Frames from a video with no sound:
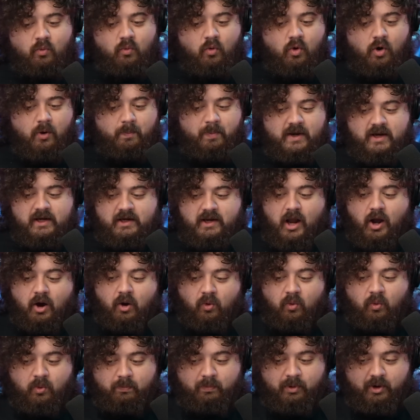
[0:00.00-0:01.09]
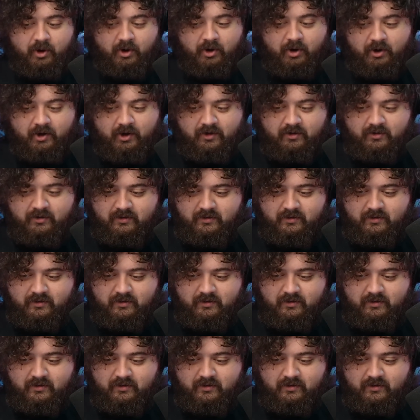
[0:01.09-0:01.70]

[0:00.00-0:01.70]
Whoopi Goldberg.